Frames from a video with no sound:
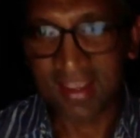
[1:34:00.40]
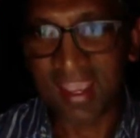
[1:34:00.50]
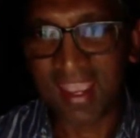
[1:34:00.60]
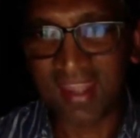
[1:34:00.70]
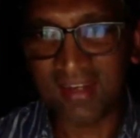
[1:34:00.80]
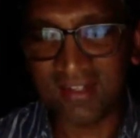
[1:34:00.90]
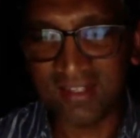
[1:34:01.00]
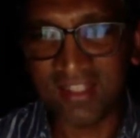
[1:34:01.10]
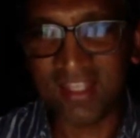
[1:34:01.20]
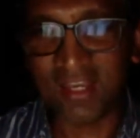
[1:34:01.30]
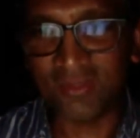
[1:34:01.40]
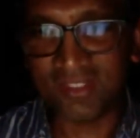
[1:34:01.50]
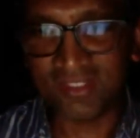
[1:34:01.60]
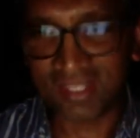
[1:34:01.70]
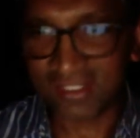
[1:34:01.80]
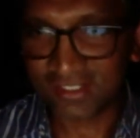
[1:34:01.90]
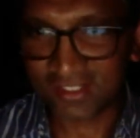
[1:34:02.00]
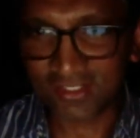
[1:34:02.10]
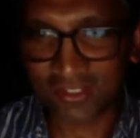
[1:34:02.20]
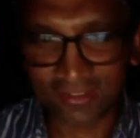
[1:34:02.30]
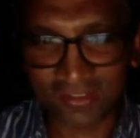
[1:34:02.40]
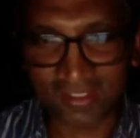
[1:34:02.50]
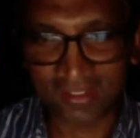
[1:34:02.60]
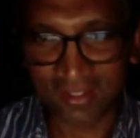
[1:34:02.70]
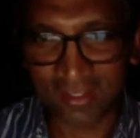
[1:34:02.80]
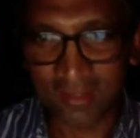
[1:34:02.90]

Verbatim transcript: And it only tastes salty